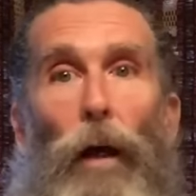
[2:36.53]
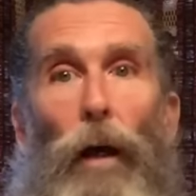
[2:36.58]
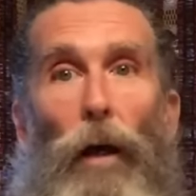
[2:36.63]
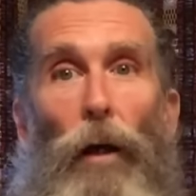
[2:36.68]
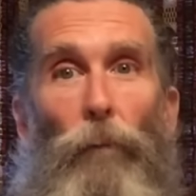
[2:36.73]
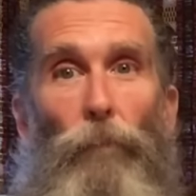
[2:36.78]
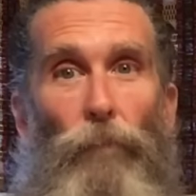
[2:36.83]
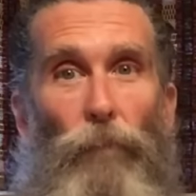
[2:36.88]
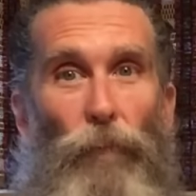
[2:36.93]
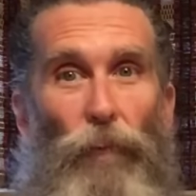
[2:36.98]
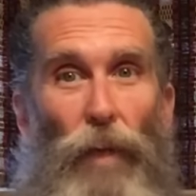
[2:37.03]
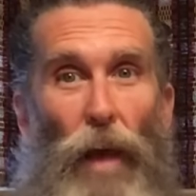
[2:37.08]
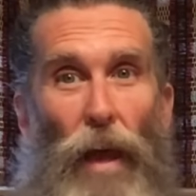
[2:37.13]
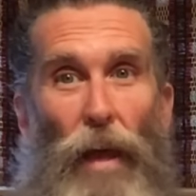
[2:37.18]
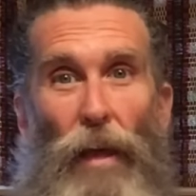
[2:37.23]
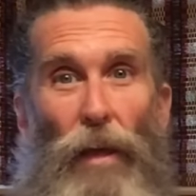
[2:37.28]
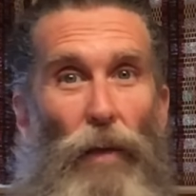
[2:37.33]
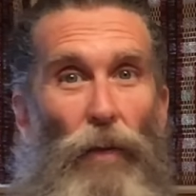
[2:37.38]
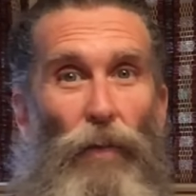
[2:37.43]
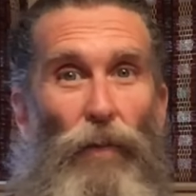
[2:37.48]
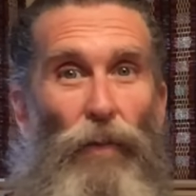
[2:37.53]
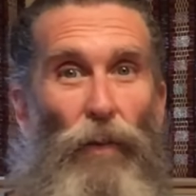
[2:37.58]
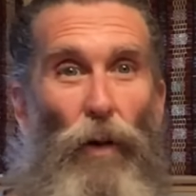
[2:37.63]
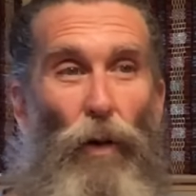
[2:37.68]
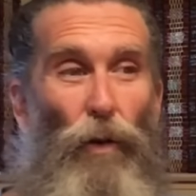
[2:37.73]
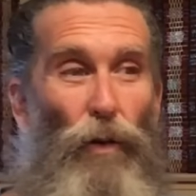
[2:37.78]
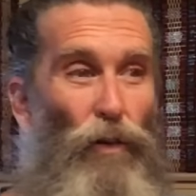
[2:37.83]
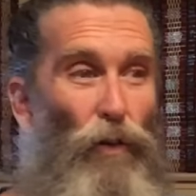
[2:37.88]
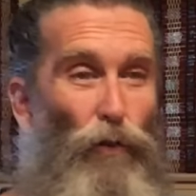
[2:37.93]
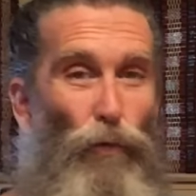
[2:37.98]
um, things
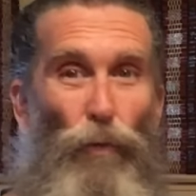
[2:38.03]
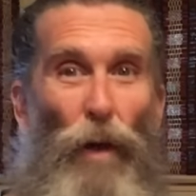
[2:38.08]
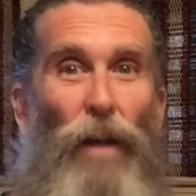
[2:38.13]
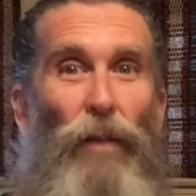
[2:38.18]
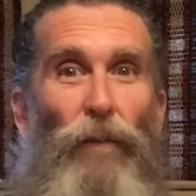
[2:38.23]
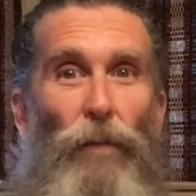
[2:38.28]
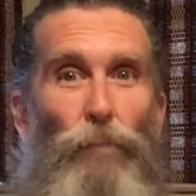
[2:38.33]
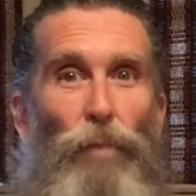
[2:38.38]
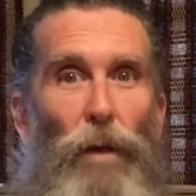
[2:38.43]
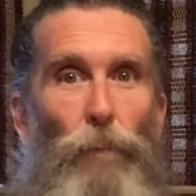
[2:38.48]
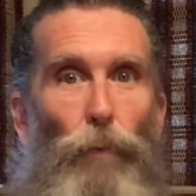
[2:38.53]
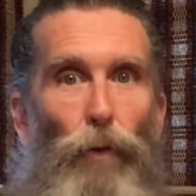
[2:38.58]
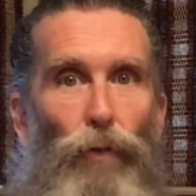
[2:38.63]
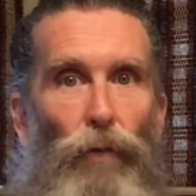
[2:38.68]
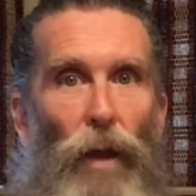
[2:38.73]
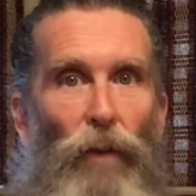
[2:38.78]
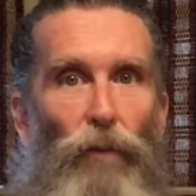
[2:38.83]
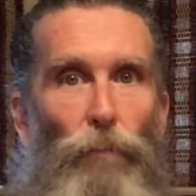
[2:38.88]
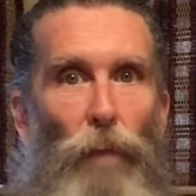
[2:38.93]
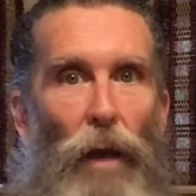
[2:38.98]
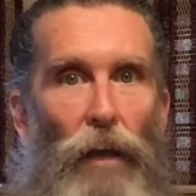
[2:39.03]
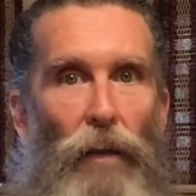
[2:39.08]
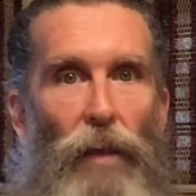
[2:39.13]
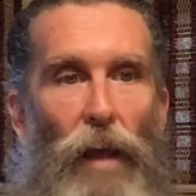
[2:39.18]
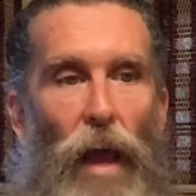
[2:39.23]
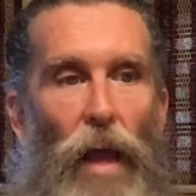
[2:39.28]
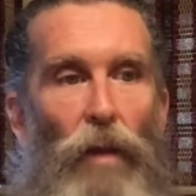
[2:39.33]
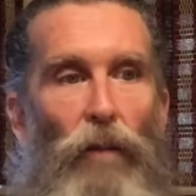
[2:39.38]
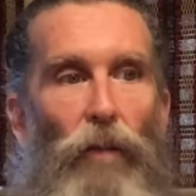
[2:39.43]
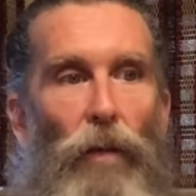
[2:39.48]
are just raising people's
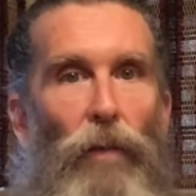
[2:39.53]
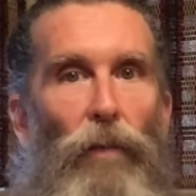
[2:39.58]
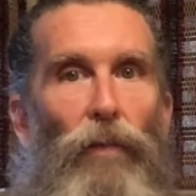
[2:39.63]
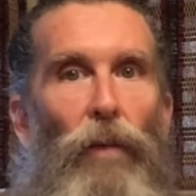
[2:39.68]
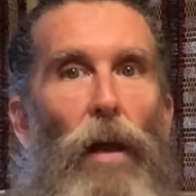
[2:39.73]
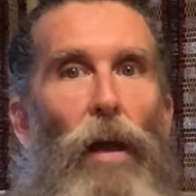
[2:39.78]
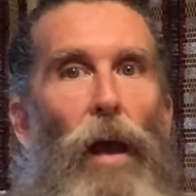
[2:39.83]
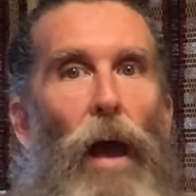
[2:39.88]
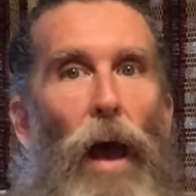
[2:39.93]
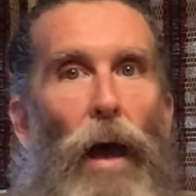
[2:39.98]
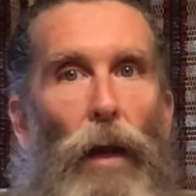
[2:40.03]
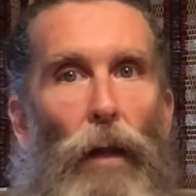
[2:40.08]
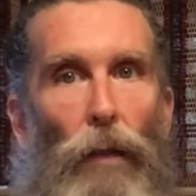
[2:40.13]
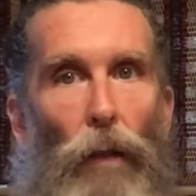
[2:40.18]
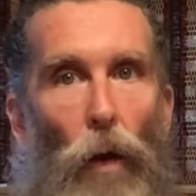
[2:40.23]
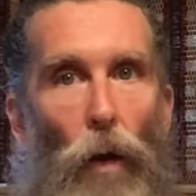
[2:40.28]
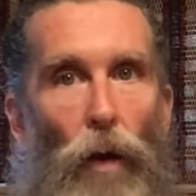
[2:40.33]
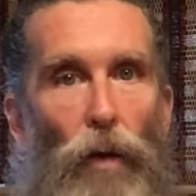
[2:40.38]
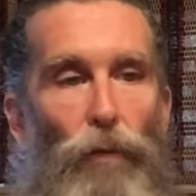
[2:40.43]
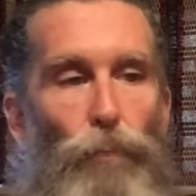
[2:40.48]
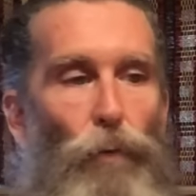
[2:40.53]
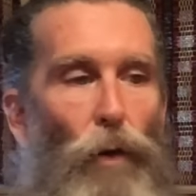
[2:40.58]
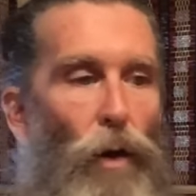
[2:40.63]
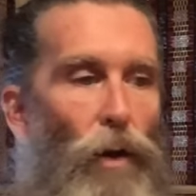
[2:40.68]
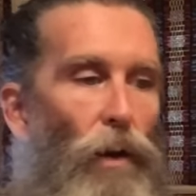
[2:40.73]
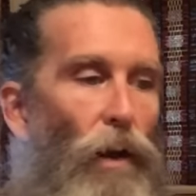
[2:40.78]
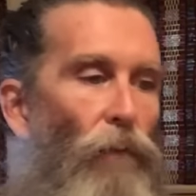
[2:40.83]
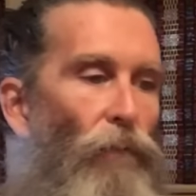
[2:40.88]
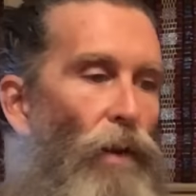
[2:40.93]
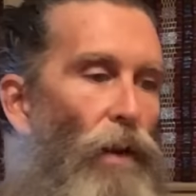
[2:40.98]
expectations. And a large
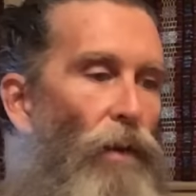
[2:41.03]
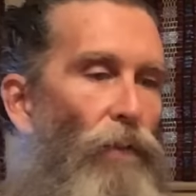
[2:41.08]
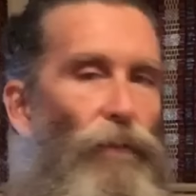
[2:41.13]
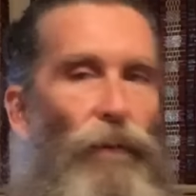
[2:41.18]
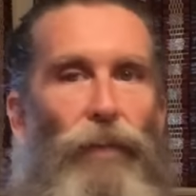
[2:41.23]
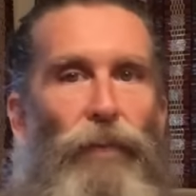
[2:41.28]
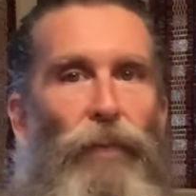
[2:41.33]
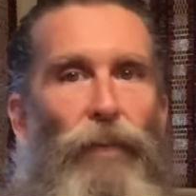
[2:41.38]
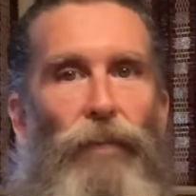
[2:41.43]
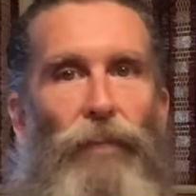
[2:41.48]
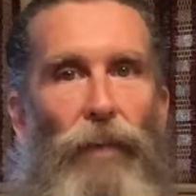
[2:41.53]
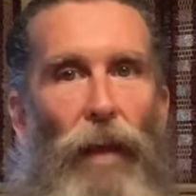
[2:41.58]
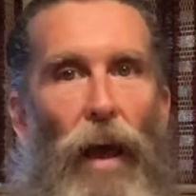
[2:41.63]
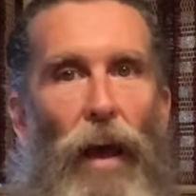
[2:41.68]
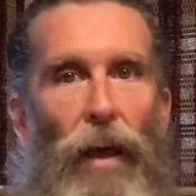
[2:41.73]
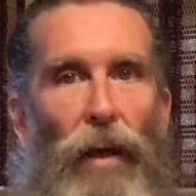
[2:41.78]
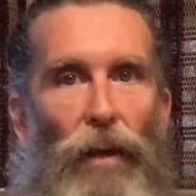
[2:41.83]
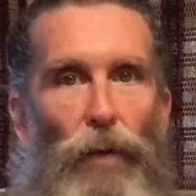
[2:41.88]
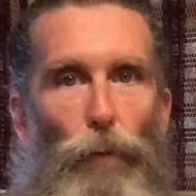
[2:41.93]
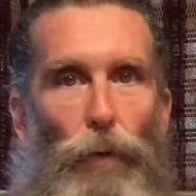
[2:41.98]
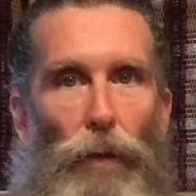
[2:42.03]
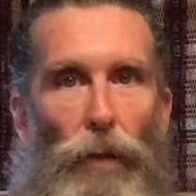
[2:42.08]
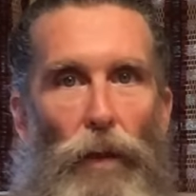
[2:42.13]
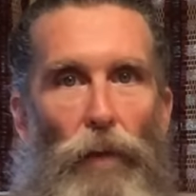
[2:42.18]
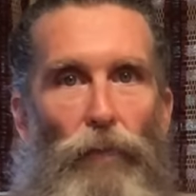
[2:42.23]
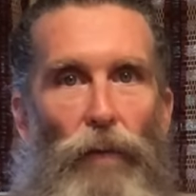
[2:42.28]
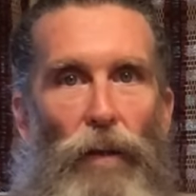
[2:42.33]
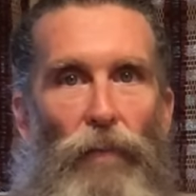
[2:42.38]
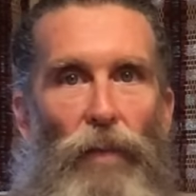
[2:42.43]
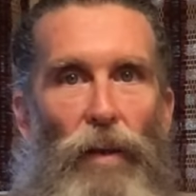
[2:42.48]
part of it is the society we
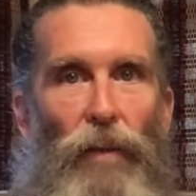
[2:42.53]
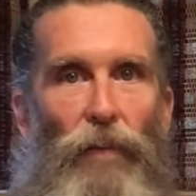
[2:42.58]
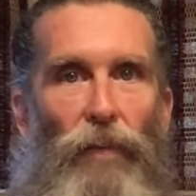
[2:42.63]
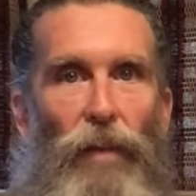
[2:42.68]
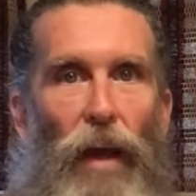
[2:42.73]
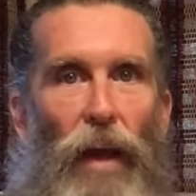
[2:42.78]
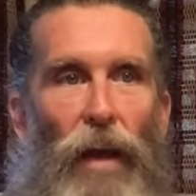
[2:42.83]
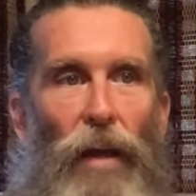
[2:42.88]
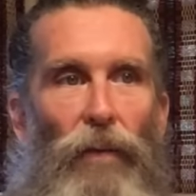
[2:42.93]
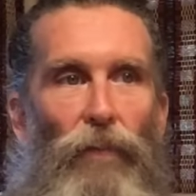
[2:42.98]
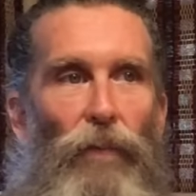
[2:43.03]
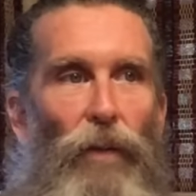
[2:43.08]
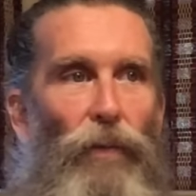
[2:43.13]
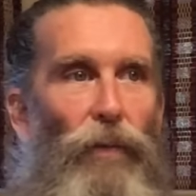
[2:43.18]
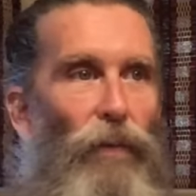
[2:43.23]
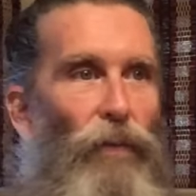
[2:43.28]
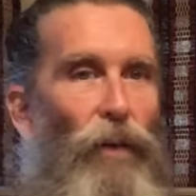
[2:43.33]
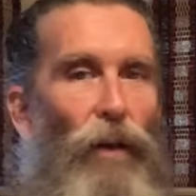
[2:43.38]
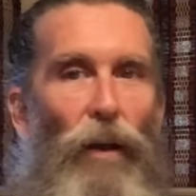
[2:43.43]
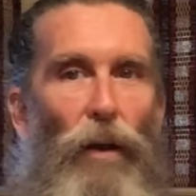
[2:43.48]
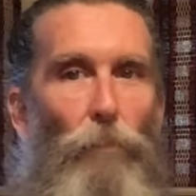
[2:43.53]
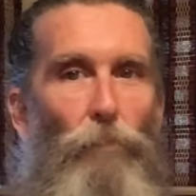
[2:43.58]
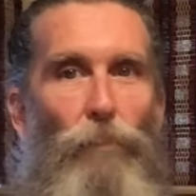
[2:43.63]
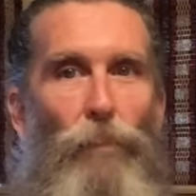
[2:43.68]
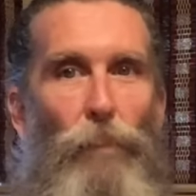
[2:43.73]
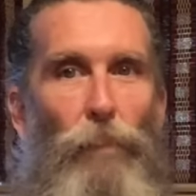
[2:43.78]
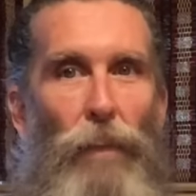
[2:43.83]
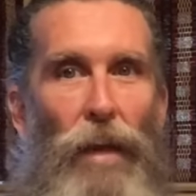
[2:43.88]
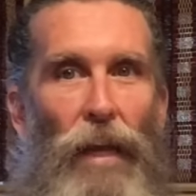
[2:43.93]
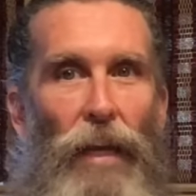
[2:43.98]
live in these days. This is an
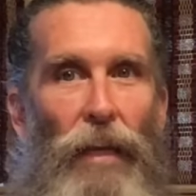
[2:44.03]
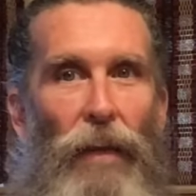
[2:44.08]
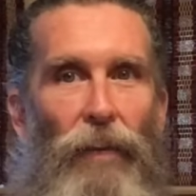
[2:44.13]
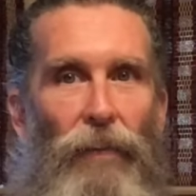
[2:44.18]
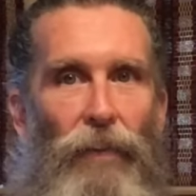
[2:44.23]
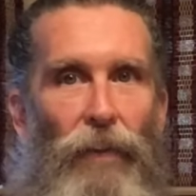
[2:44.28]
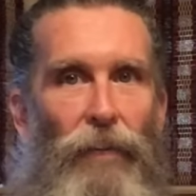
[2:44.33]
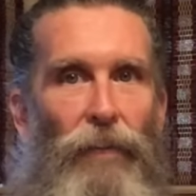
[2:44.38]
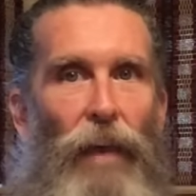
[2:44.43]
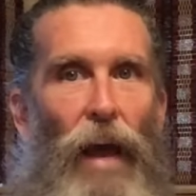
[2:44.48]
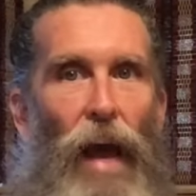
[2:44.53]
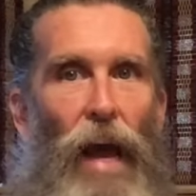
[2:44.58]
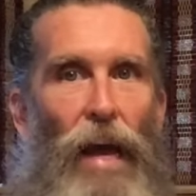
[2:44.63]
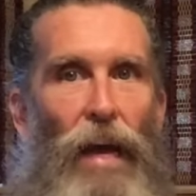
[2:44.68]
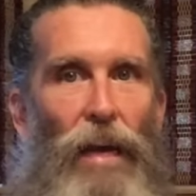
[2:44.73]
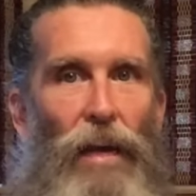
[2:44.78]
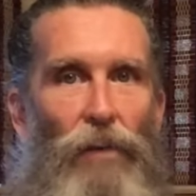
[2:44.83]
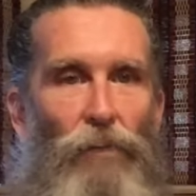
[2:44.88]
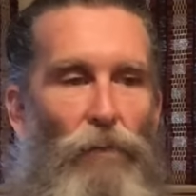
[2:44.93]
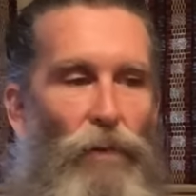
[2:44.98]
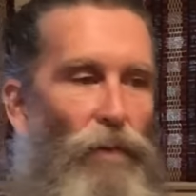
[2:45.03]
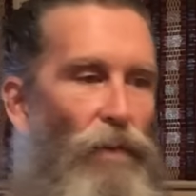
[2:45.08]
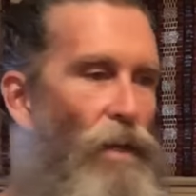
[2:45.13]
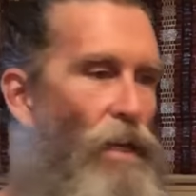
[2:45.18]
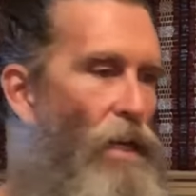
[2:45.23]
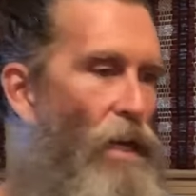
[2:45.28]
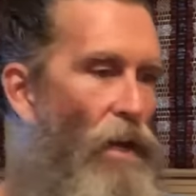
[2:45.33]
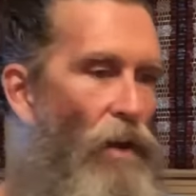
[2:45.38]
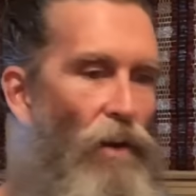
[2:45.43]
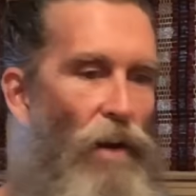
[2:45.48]
immediate society with
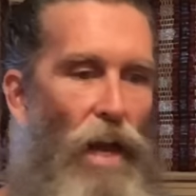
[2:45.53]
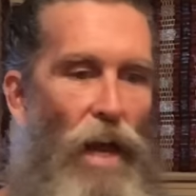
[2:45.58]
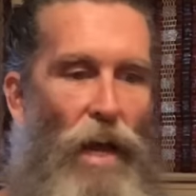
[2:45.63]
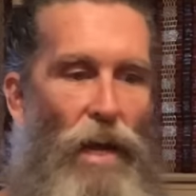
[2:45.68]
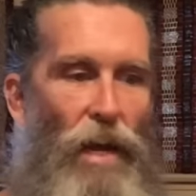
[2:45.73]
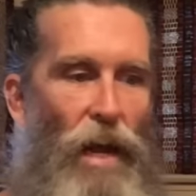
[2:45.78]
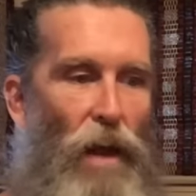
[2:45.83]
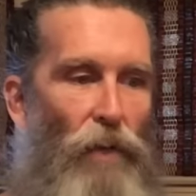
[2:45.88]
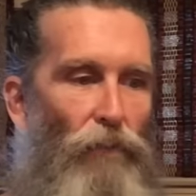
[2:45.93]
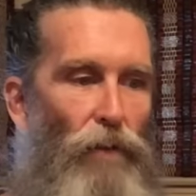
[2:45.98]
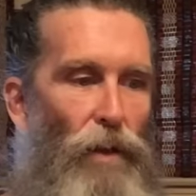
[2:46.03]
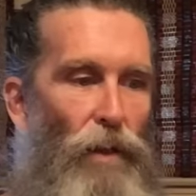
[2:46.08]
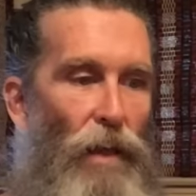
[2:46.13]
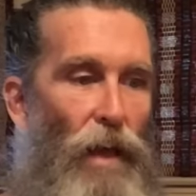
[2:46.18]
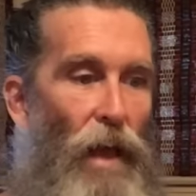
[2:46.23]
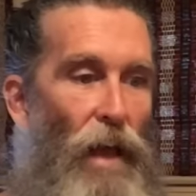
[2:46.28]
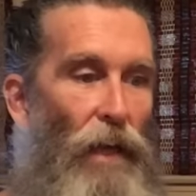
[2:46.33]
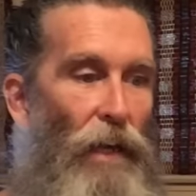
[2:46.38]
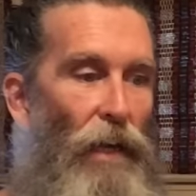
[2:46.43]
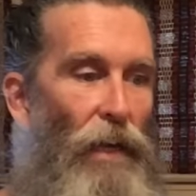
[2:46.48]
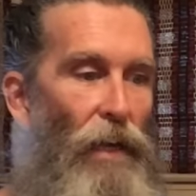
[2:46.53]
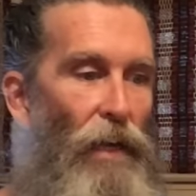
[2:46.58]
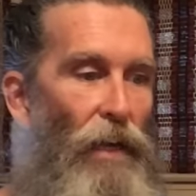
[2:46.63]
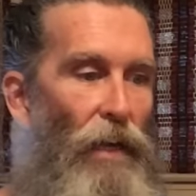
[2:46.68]
the internet and everything.